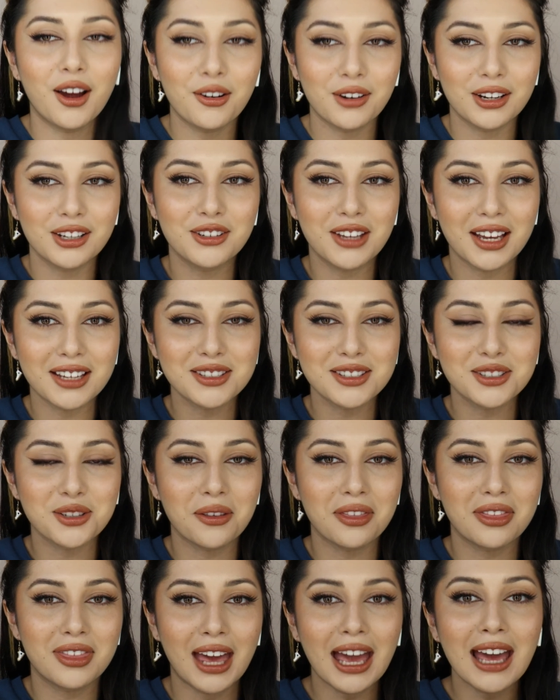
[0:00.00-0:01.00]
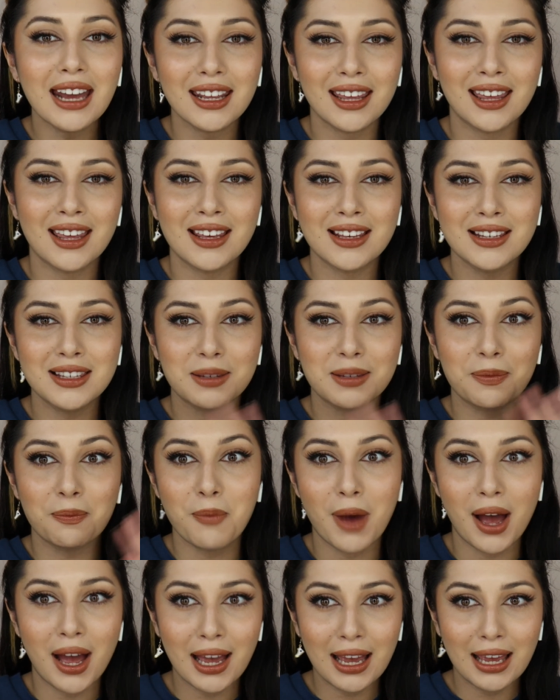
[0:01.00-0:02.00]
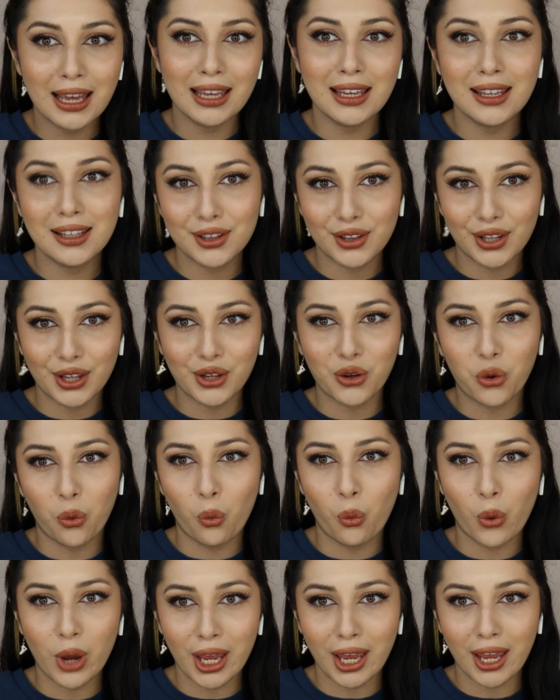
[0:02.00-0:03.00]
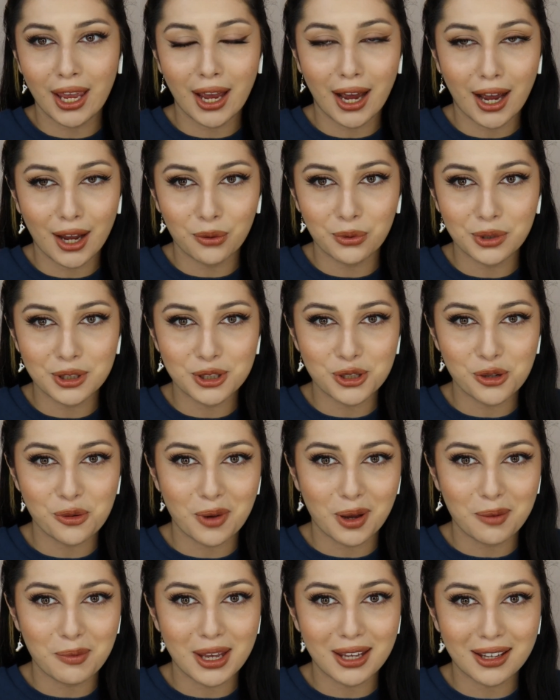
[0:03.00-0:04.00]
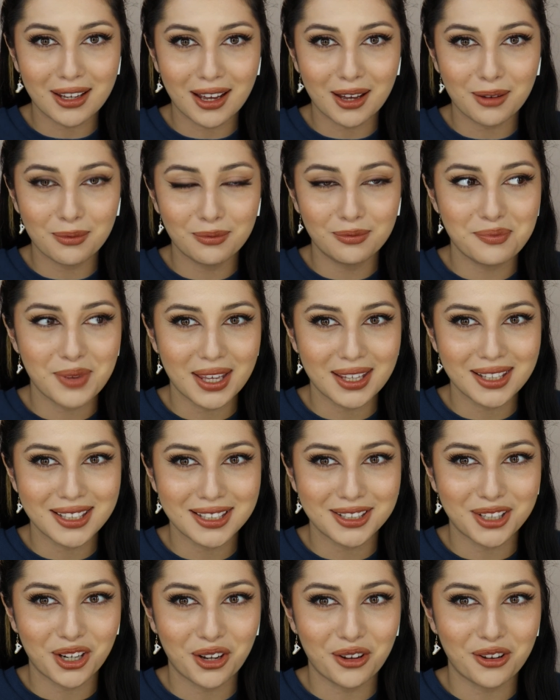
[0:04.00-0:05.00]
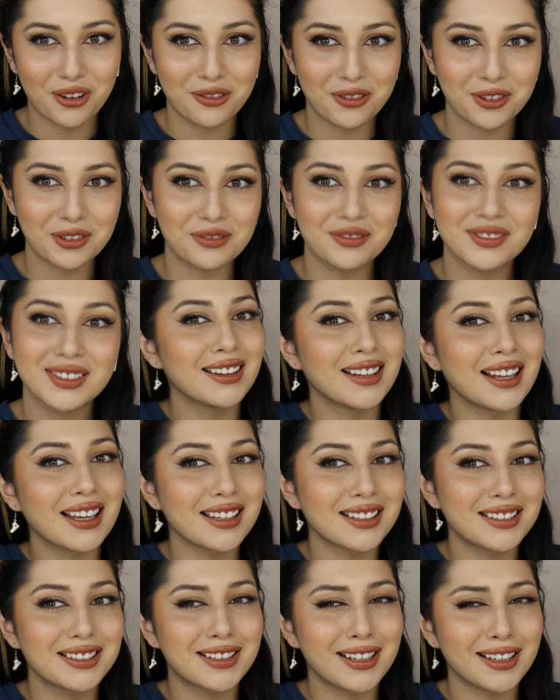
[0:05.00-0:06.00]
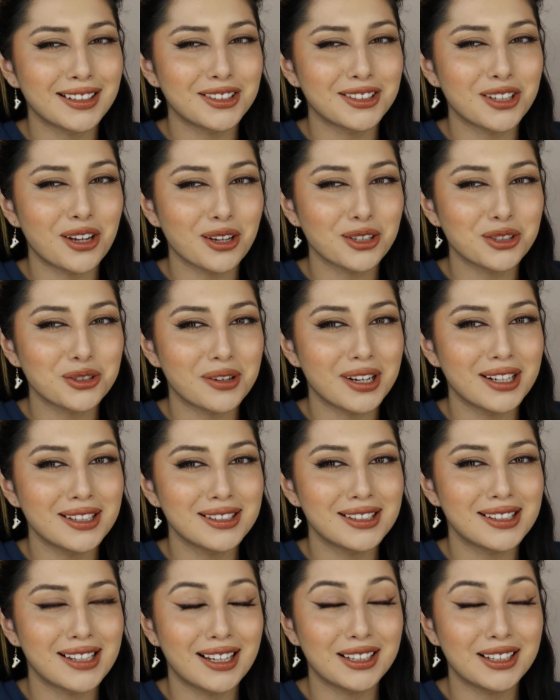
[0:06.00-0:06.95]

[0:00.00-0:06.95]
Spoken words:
Alright you guys, so that is my like way I would do my makeup based off of like TikTok trends.